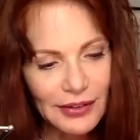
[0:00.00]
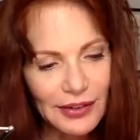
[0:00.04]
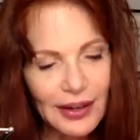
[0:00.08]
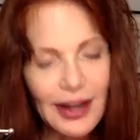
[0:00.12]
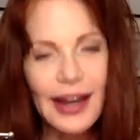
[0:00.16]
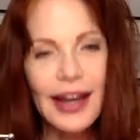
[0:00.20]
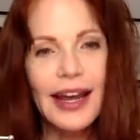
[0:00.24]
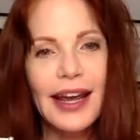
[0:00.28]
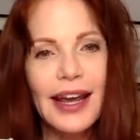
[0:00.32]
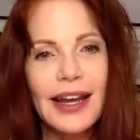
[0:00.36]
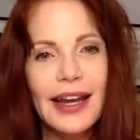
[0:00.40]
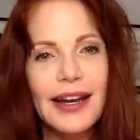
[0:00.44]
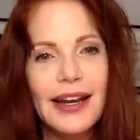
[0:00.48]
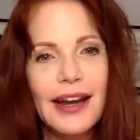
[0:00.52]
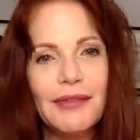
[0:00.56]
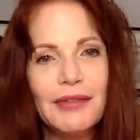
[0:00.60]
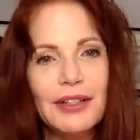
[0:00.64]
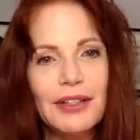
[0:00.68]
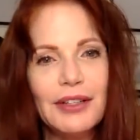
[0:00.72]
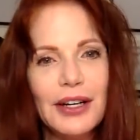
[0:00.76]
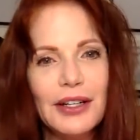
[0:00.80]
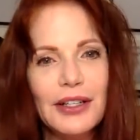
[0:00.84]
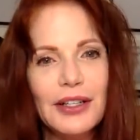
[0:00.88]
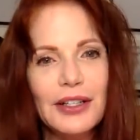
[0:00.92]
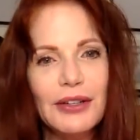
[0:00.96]
and I will
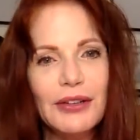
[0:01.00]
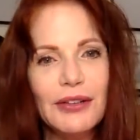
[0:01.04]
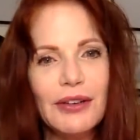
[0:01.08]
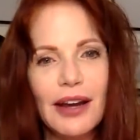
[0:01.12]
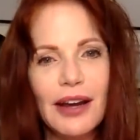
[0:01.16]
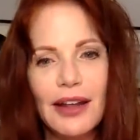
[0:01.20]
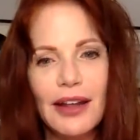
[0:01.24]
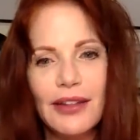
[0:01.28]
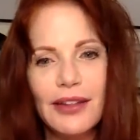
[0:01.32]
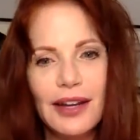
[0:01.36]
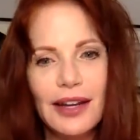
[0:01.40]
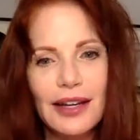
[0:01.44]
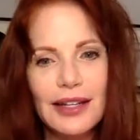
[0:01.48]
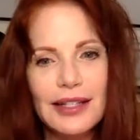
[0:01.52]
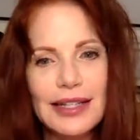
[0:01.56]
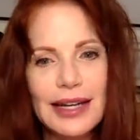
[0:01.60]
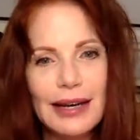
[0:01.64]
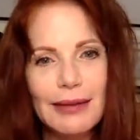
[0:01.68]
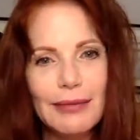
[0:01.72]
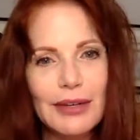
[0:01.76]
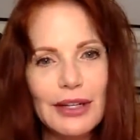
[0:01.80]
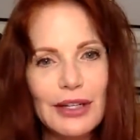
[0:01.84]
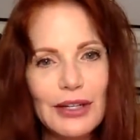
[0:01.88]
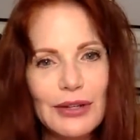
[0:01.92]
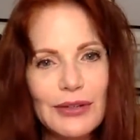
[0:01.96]
talk to you again the next
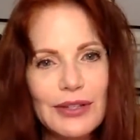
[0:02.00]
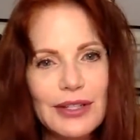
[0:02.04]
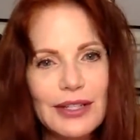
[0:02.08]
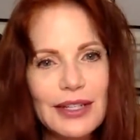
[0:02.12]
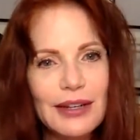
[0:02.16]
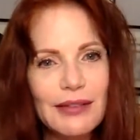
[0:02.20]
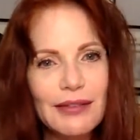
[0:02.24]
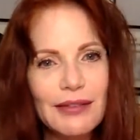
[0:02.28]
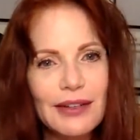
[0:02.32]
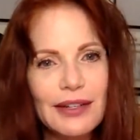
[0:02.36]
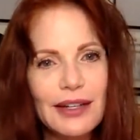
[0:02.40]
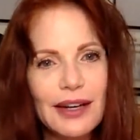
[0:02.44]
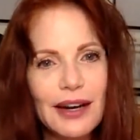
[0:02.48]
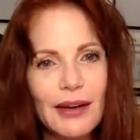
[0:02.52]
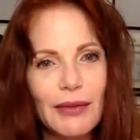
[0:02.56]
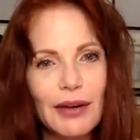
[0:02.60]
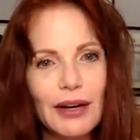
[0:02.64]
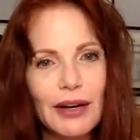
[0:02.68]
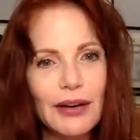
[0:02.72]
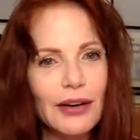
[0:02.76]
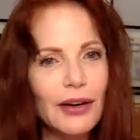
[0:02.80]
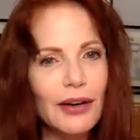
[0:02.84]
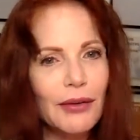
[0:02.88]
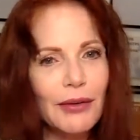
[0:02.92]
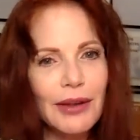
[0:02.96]
time we do a secret show. We
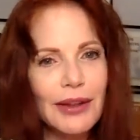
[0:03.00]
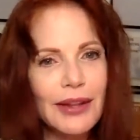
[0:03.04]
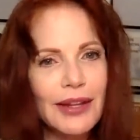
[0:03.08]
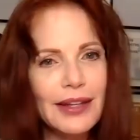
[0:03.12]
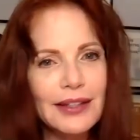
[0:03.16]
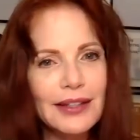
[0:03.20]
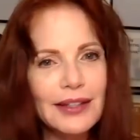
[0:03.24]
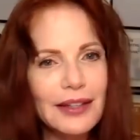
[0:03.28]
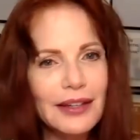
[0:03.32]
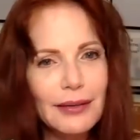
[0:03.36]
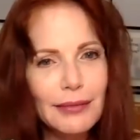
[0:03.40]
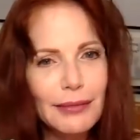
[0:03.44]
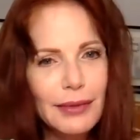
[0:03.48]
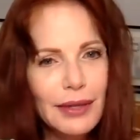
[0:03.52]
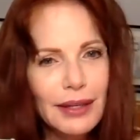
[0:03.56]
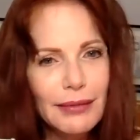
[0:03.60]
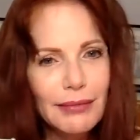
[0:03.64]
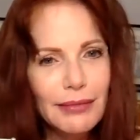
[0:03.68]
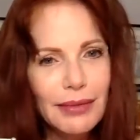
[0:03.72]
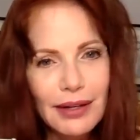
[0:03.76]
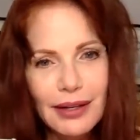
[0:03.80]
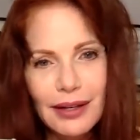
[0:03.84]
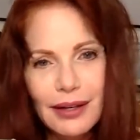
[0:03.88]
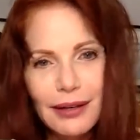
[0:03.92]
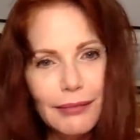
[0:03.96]
don't know when that's going to be,
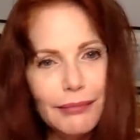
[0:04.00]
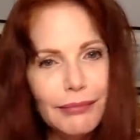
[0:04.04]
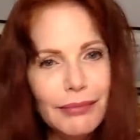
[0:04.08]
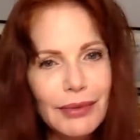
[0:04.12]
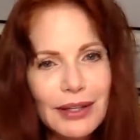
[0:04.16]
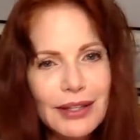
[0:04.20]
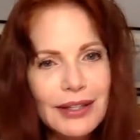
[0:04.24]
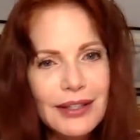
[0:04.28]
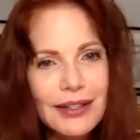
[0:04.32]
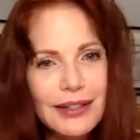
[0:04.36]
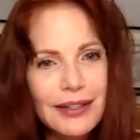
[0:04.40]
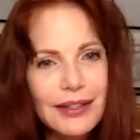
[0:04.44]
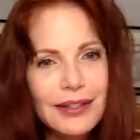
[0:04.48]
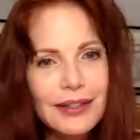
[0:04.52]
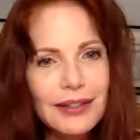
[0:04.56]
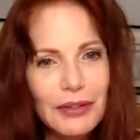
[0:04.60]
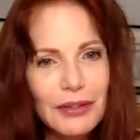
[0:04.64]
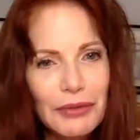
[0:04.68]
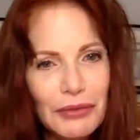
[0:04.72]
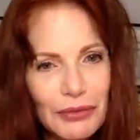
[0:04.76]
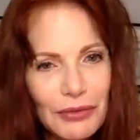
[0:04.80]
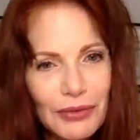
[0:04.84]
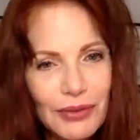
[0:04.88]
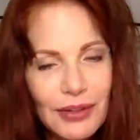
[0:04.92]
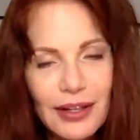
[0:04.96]
but it'll be
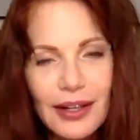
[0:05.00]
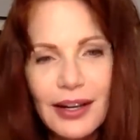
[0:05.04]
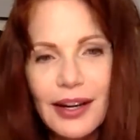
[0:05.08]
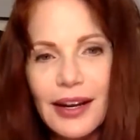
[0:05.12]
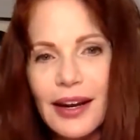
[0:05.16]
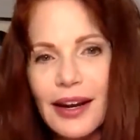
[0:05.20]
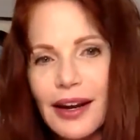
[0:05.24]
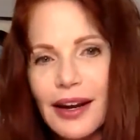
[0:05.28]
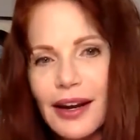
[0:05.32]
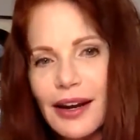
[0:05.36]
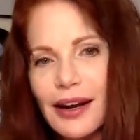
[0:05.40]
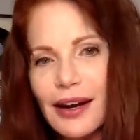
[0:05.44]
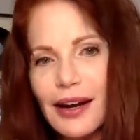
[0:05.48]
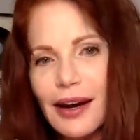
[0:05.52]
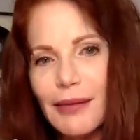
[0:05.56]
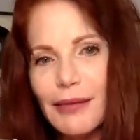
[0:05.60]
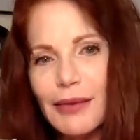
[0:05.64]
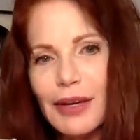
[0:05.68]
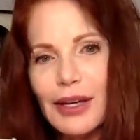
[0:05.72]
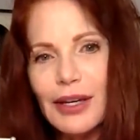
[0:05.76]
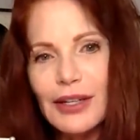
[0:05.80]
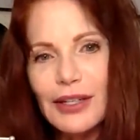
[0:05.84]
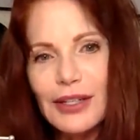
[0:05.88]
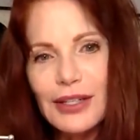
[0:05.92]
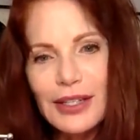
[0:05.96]
soon. Oh yeah,
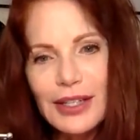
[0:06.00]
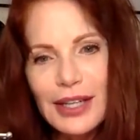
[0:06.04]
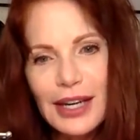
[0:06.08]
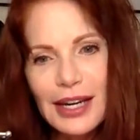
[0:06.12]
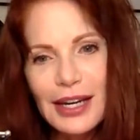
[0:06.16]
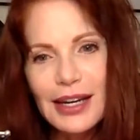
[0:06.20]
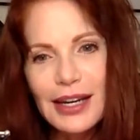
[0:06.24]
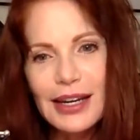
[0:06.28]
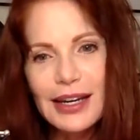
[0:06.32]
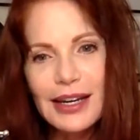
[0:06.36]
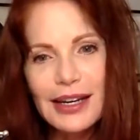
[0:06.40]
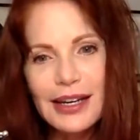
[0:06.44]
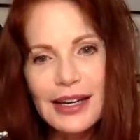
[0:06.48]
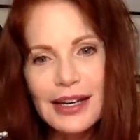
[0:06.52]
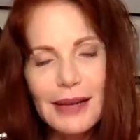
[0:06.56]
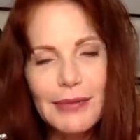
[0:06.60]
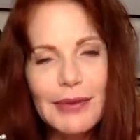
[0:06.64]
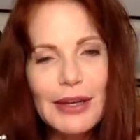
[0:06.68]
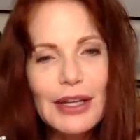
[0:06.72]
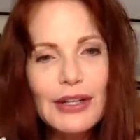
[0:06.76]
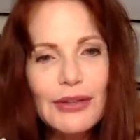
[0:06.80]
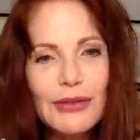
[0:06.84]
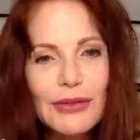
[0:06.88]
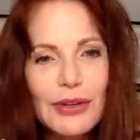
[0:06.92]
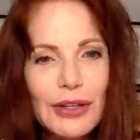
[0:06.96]
yeah, yeah. And real quick,
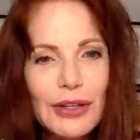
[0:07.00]
coming to a